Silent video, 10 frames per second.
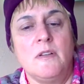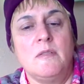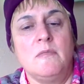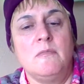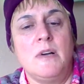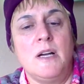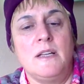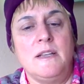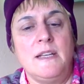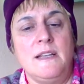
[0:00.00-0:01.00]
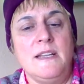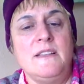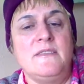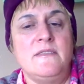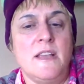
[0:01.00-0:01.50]
But at
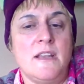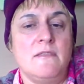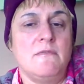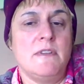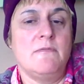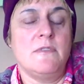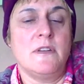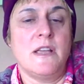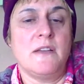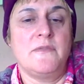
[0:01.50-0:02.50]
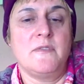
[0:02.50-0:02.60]
least then we wouldn't have